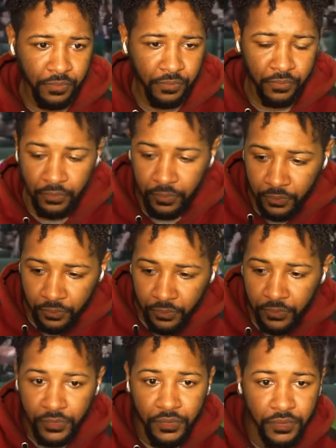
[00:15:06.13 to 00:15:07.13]
and then when it
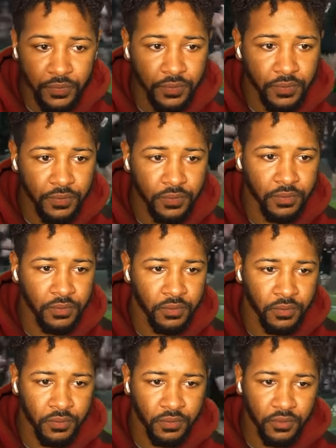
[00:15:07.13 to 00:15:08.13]
came to free it, quick
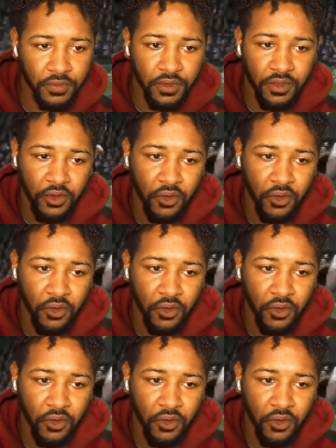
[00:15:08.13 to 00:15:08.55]
from Aaron Smith.